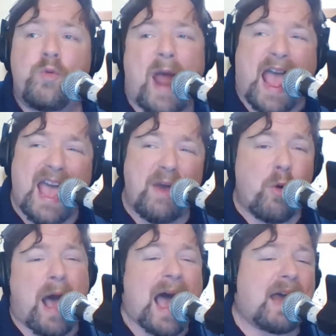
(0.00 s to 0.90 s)

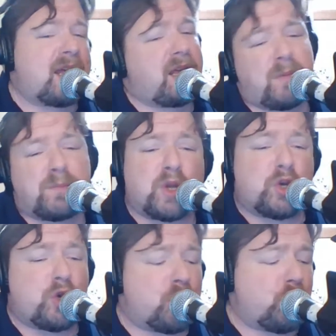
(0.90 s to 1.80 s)
red, white, and
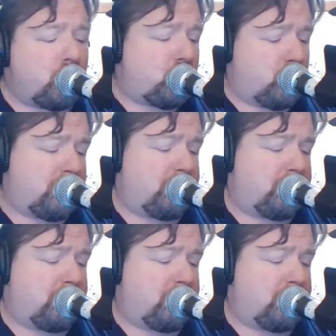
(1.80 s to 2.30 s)
blue.